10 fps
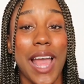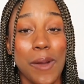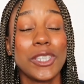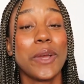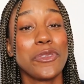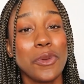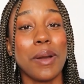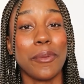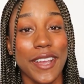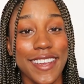I wish I was you,
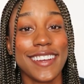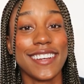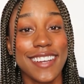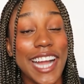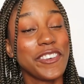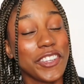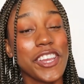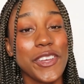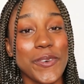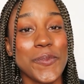my boy. I
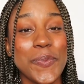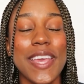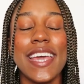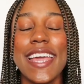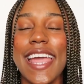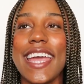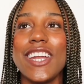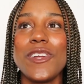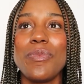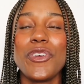really do.
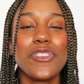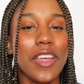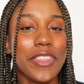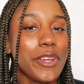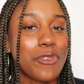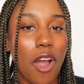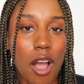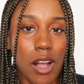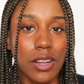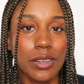And there's nothing
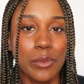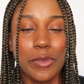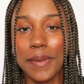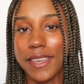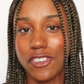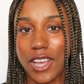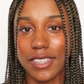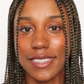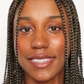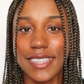wrong with being
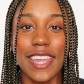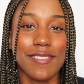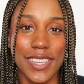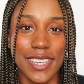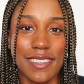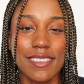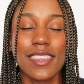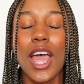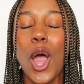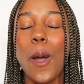jealous,
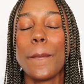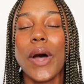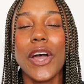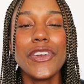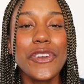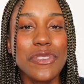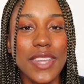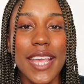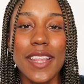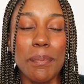envious, but
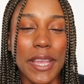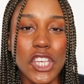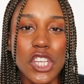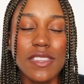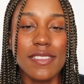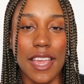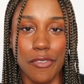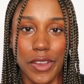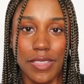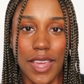understand that patience is
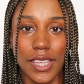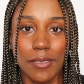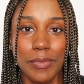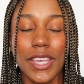everything.